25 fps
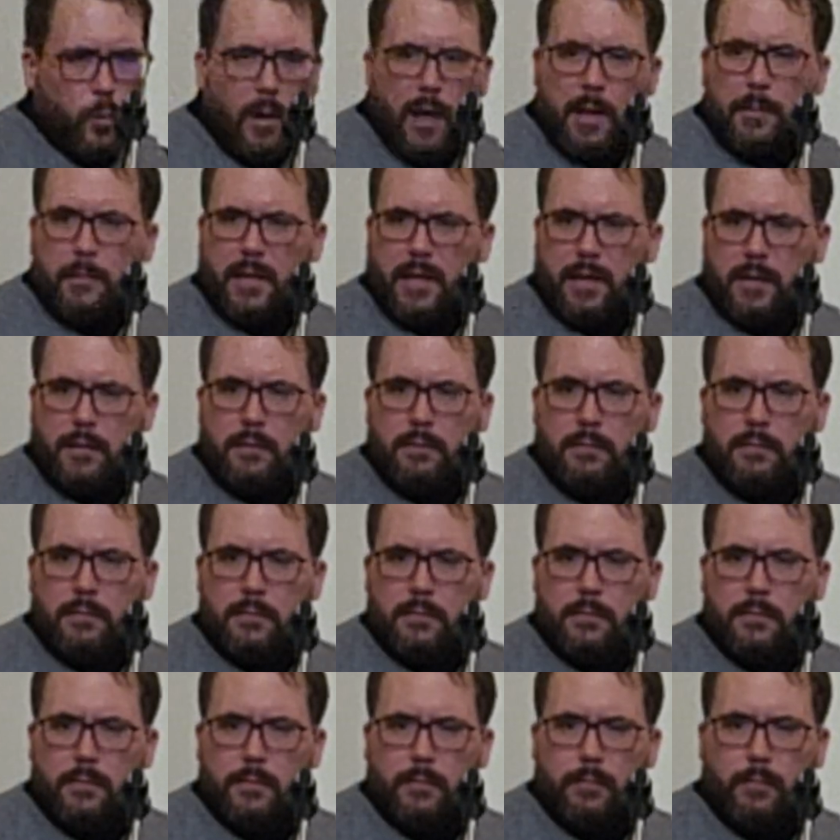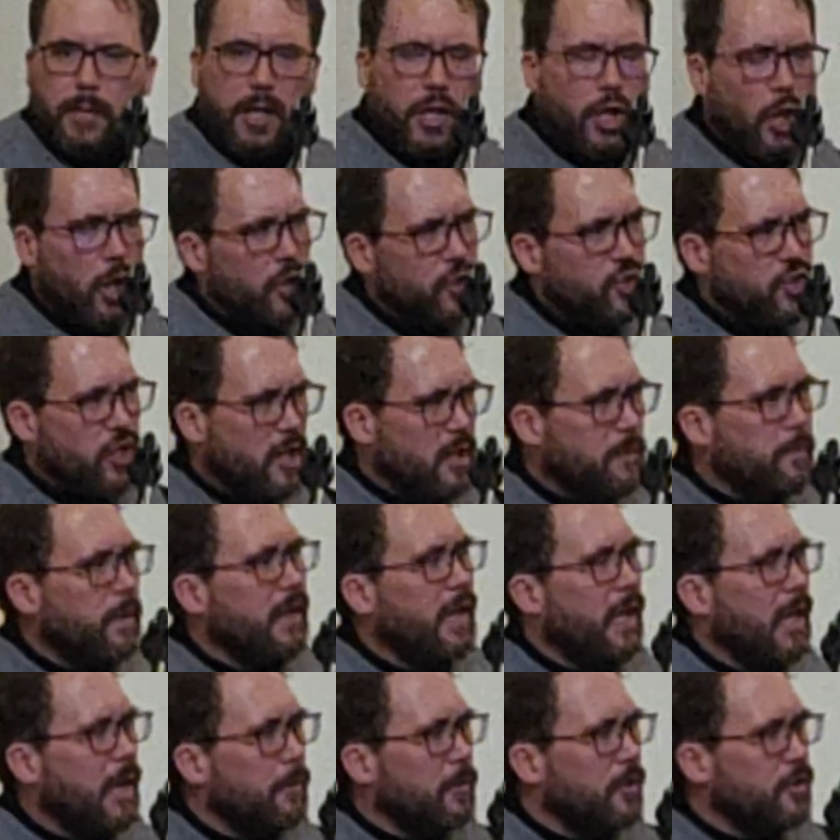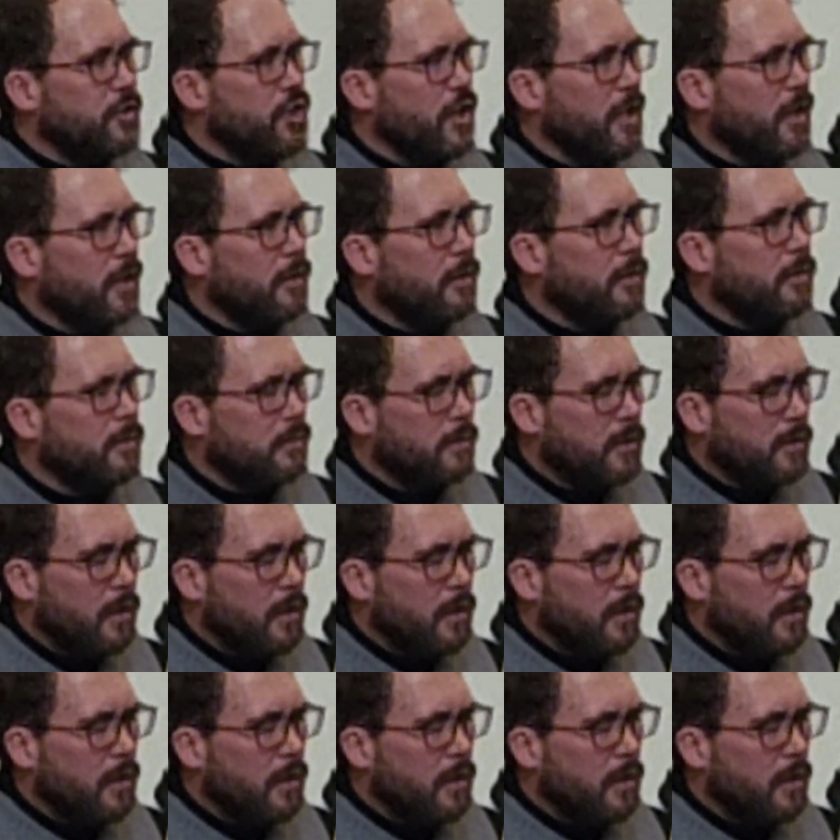woman, because she's been hemorrhaging,